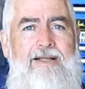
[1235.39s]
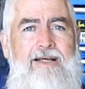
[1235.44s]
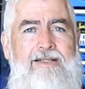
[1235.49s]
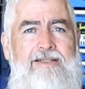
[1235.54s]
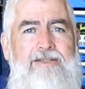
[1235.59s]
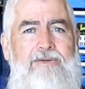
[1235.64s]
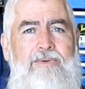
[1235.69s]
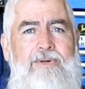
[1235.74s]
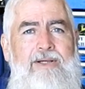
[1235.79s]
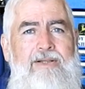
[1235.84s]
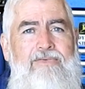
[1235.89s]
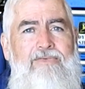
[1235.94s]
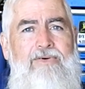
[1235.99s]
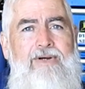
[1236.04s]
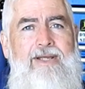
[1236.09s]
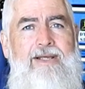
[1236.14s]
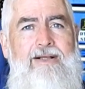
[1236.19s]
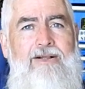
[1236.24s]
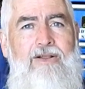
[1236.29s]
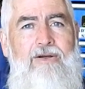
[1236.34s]
does
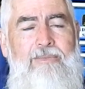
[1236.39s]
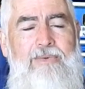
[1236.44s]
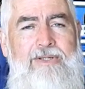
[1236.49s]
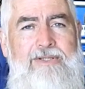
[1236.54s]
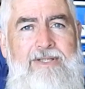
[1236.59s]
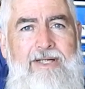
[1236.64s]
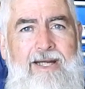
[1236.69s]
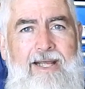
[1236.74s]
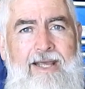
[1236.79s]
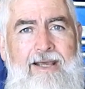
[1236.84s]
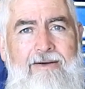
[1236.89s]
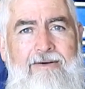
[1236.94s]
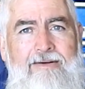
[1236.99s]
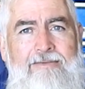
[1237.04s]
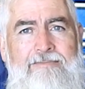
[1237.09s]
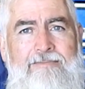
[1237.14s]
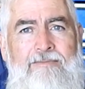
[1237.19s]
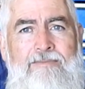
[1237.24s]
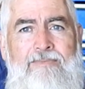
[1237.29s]
23 kilometres an hour.